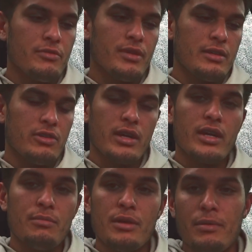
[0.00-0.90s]
I try to
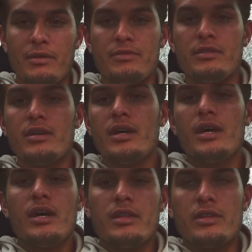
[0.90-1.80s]
come up off of
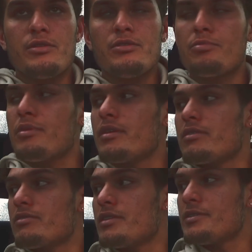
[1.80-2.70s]
the used parts.
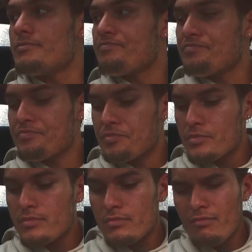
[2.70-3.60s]
So
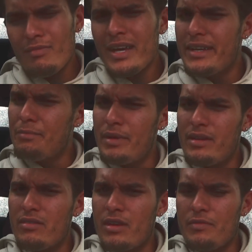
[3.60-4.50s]
it
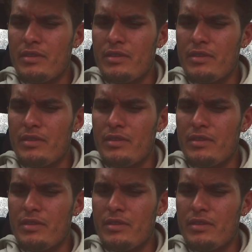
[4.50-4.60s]
depends though.